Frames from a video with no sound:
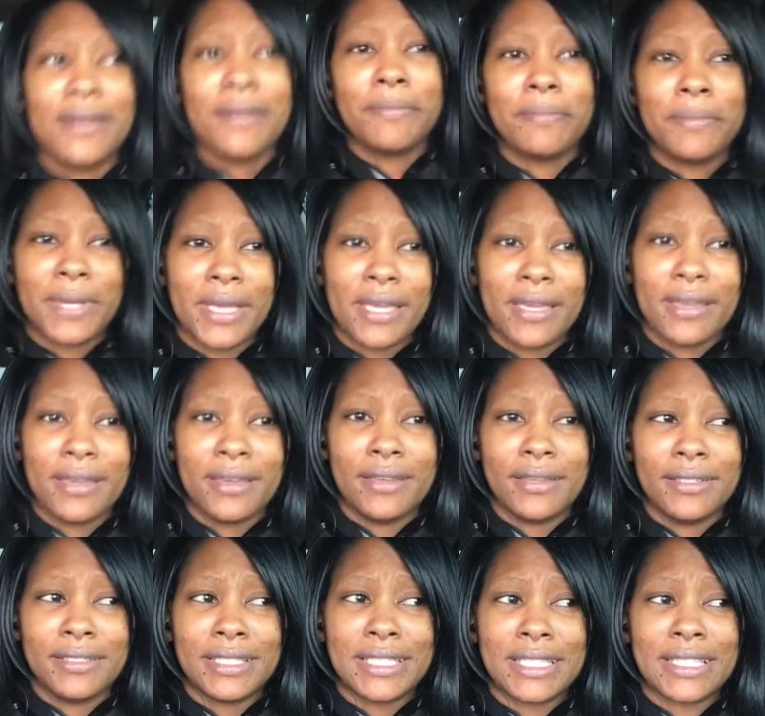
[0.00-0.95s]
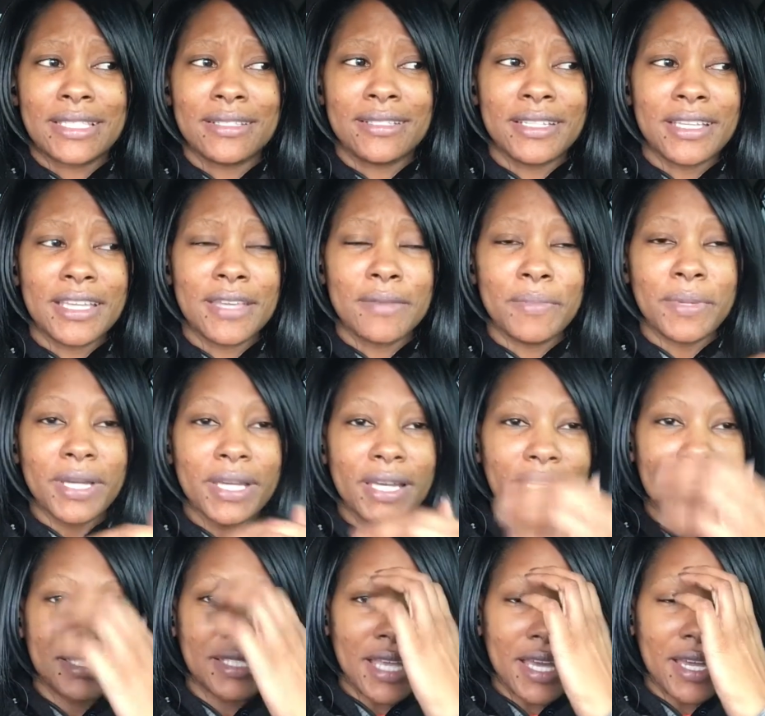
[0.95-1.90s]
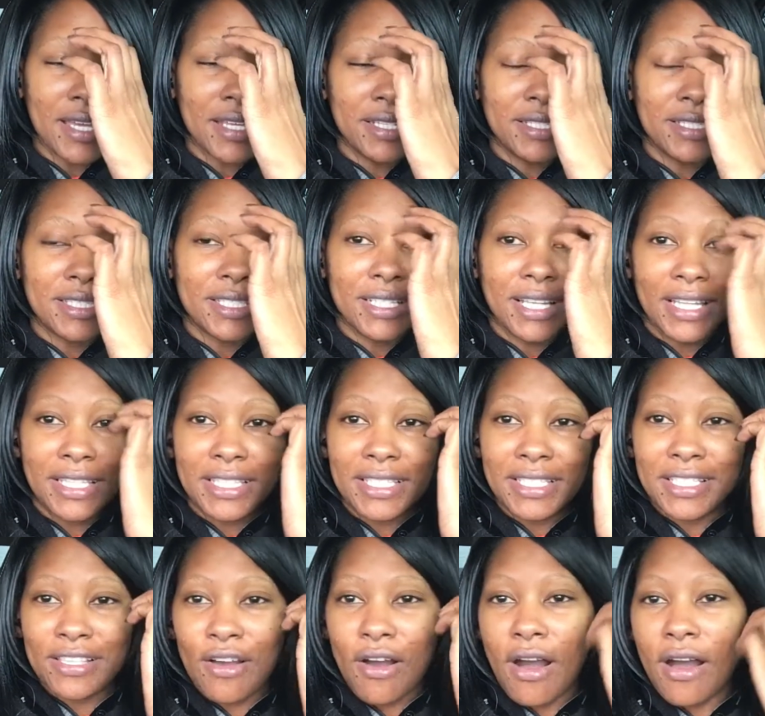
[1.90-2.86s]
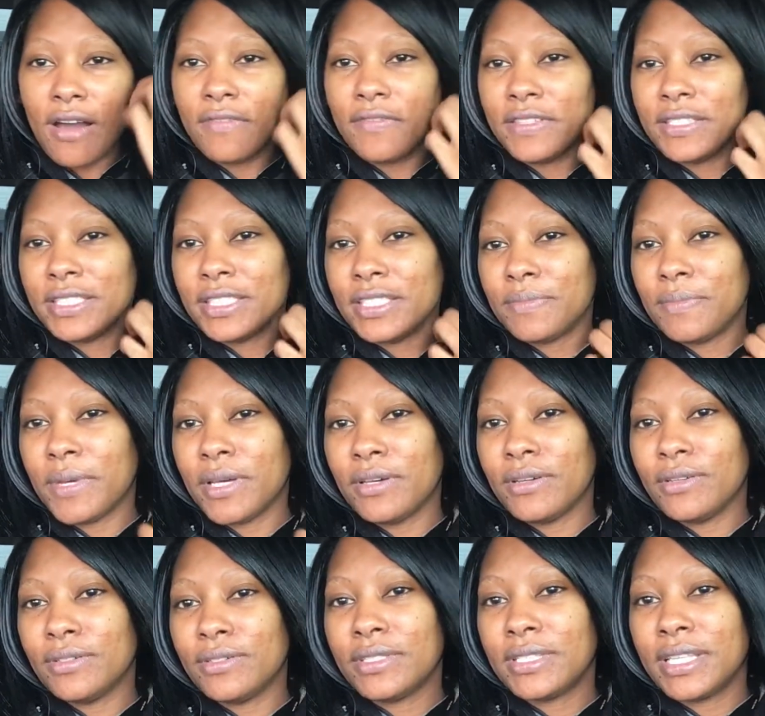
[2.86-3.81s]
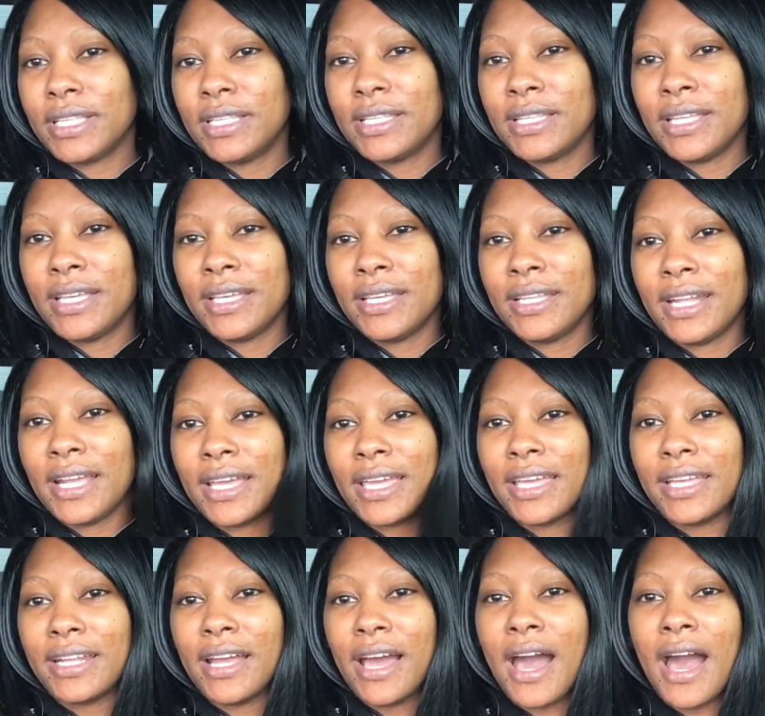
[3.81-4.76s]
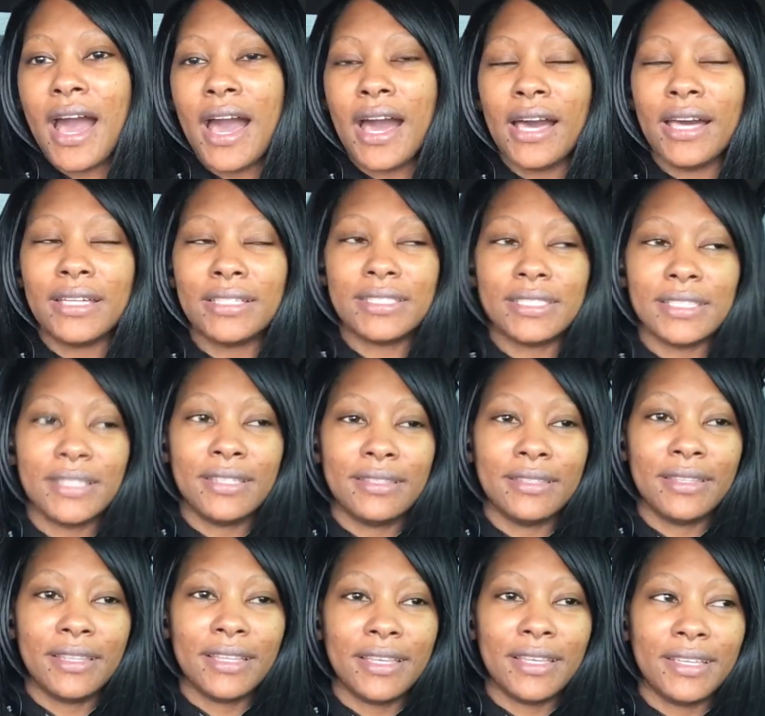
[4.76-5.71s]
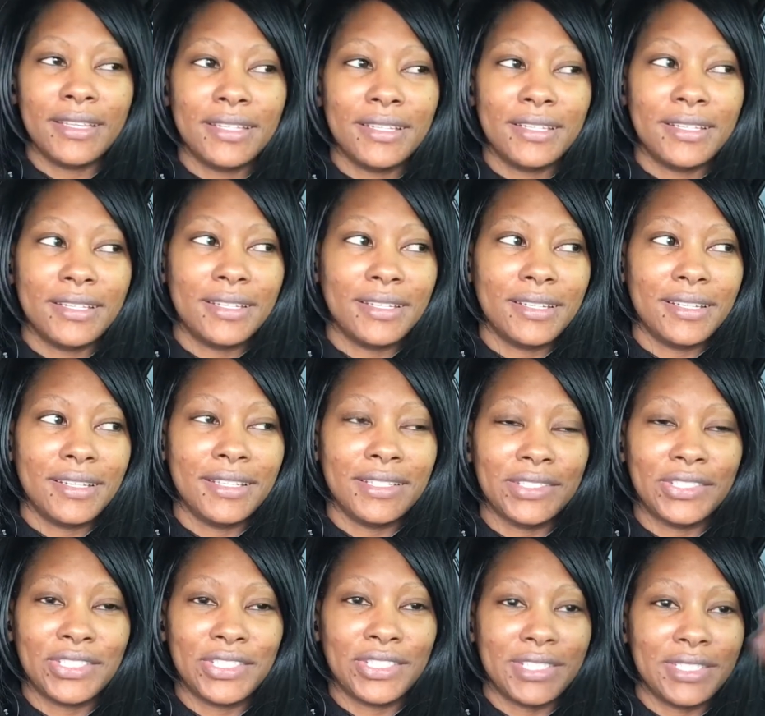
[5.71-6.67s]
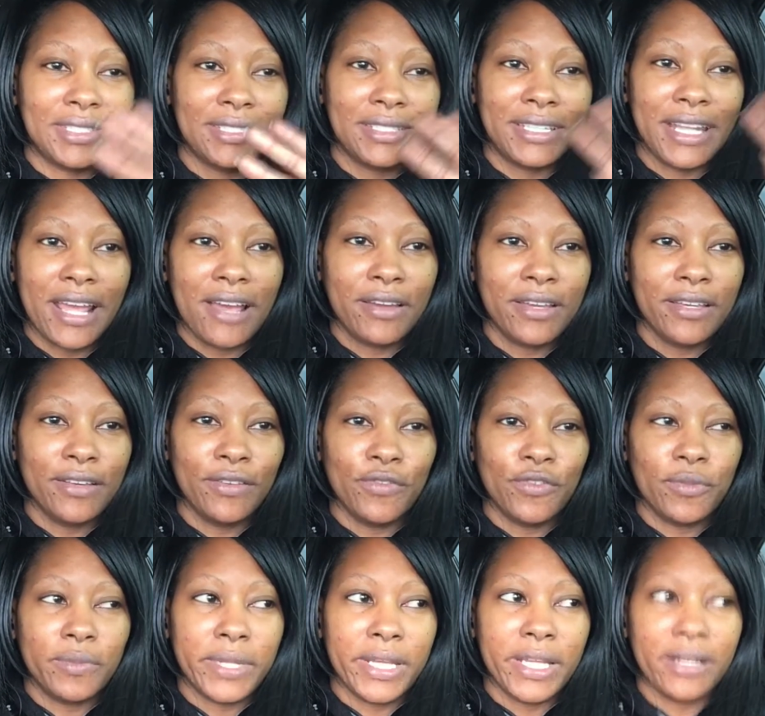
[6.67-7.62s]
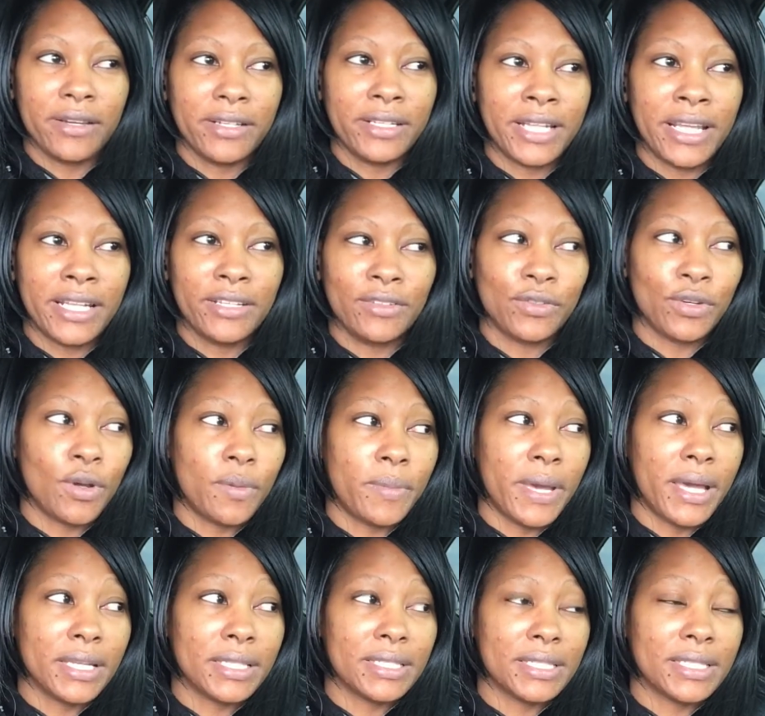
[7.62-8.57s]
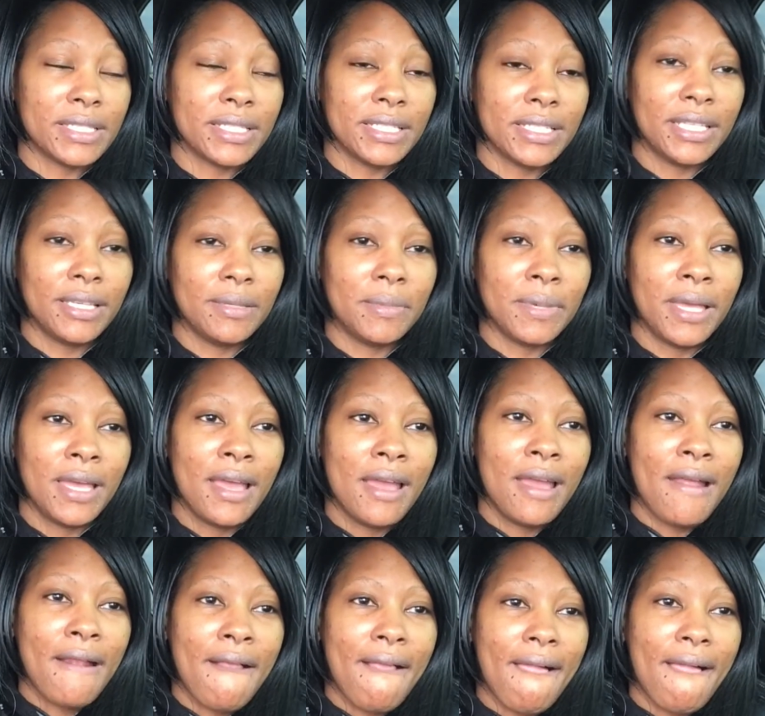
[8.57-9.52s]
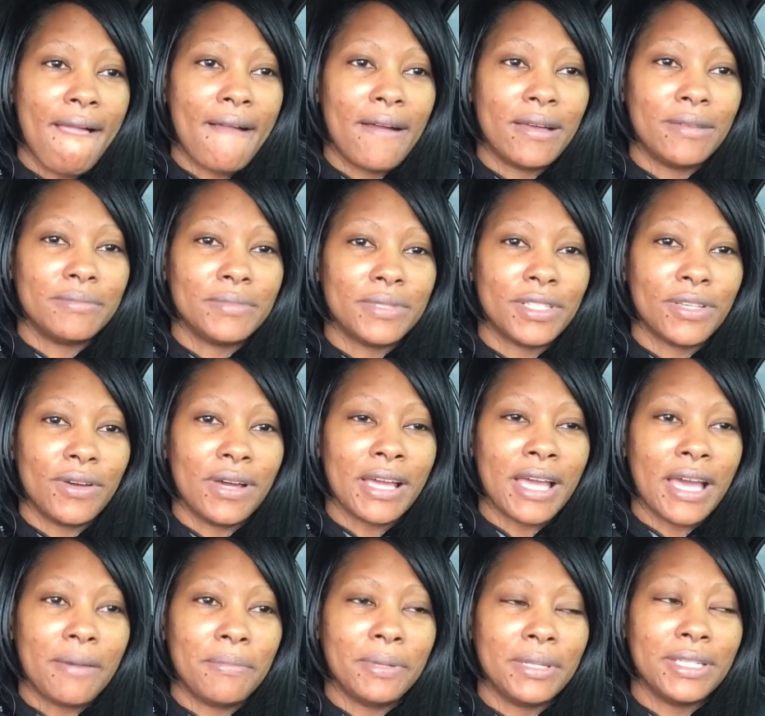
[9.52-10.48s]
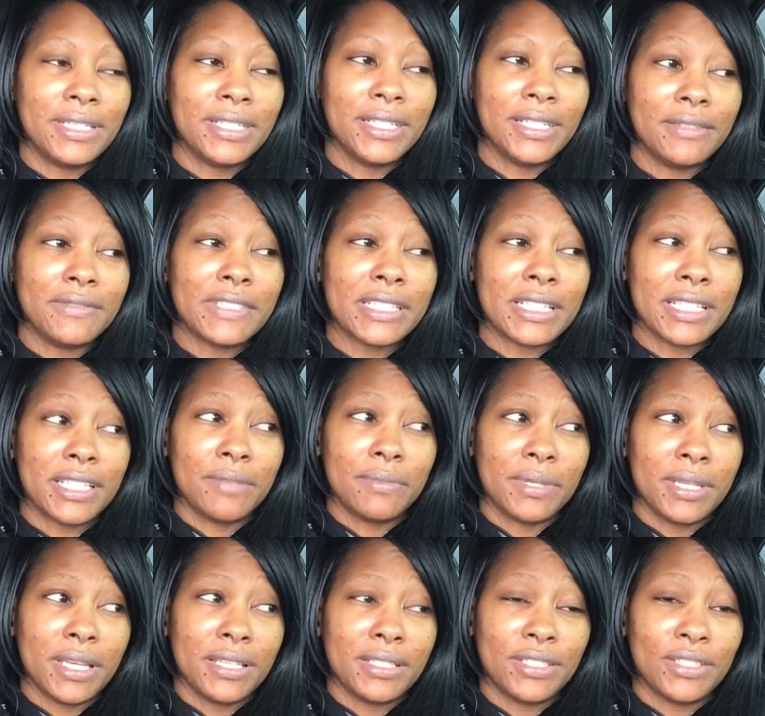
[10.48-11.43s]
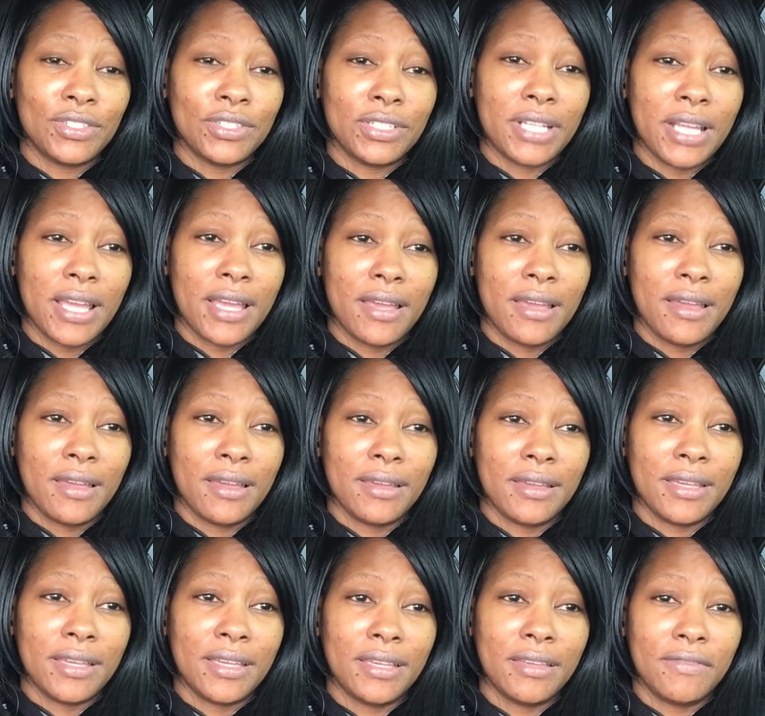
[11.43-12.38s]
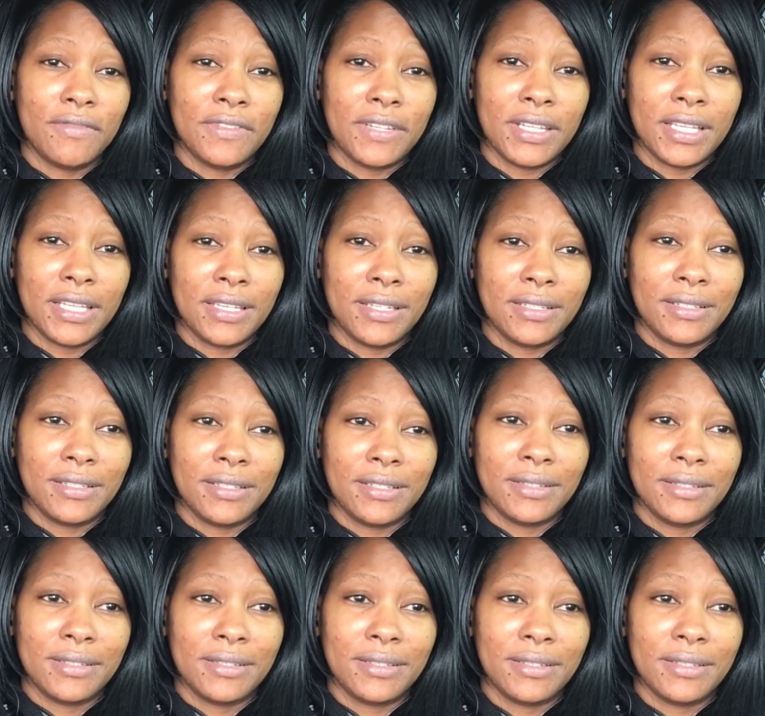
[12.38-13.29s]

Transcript: me sleep, because I get into like these coughing spells, and then I get hot, and then it's just downhill from there, and I don't go back to sleep. So I got plenty of sleep yesterday evening.